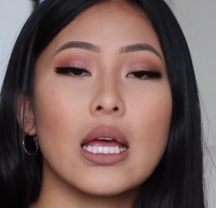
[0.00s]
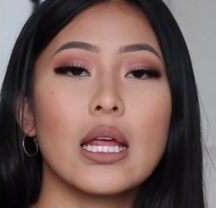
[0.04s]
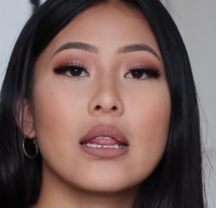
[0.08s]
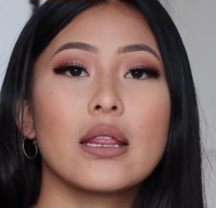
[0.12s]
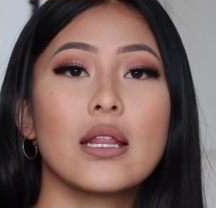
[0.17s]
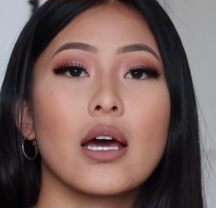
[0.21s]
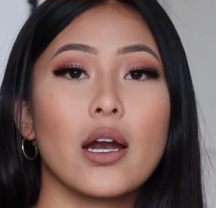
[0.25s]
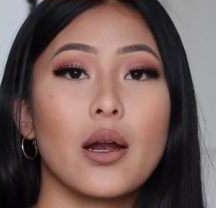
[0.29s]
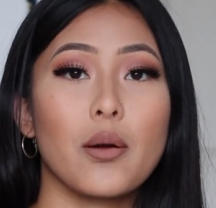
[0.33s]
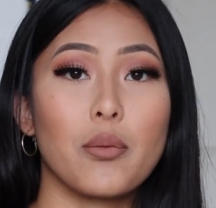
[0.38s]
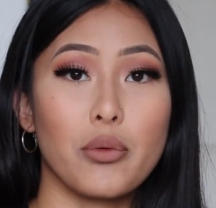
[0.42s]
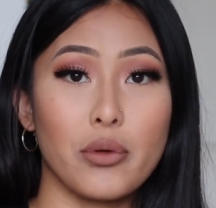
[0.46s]

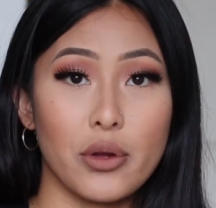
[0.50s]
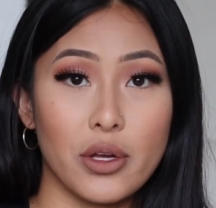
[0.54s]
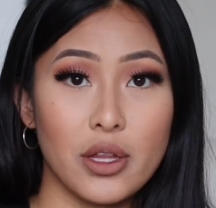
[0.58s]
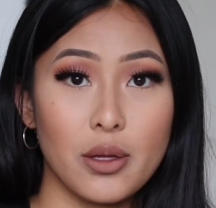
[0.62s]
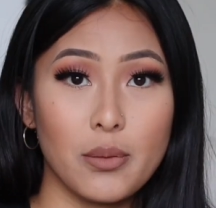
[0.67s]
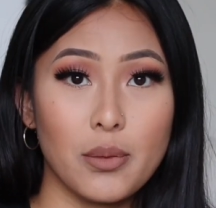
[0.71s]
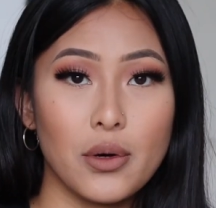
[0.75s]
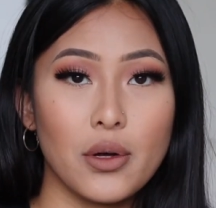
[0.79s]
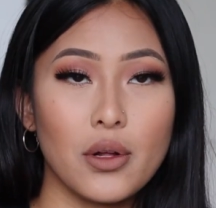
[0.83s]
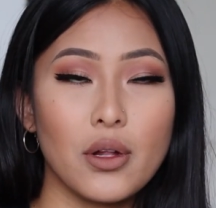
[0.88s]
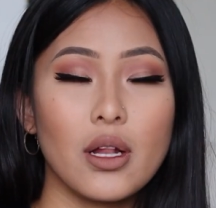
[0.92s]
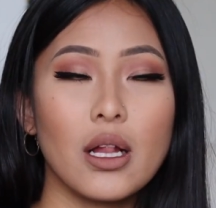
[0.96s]
that are
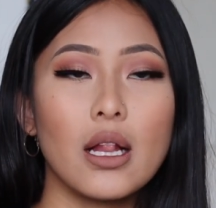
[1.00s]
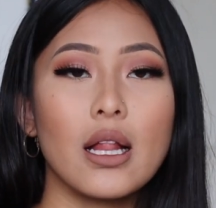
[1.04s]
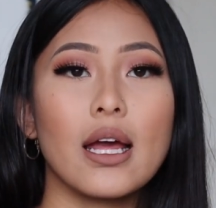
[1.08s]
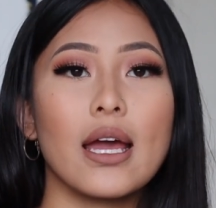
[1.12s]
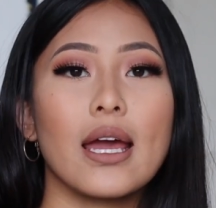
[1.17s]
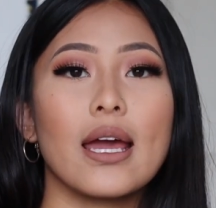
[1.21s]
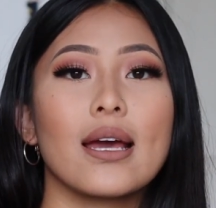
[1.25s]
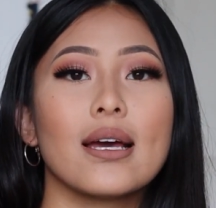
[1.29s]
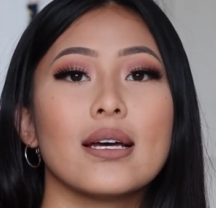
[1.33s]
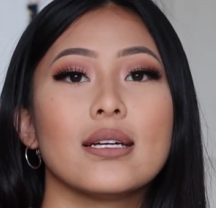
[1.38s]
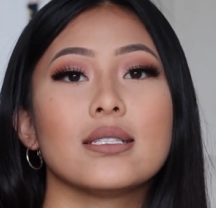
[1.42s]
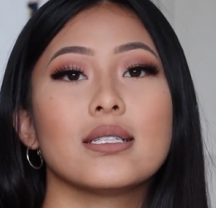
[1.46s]
breathable,
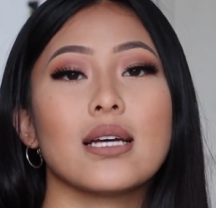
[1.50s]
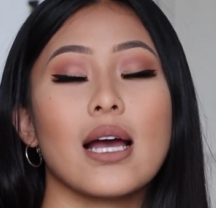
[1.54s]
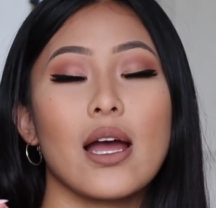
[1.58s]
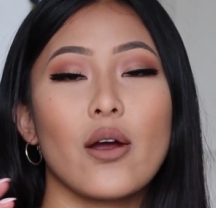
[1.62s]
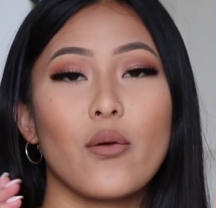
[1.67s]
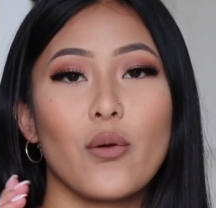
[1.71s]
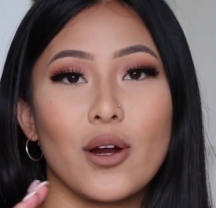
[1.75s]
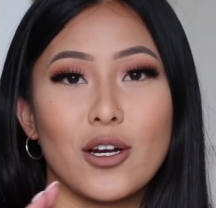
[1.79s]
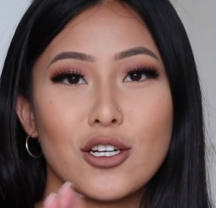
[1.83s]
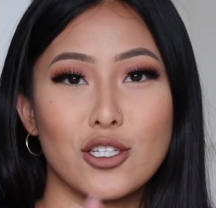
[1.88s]
and I wear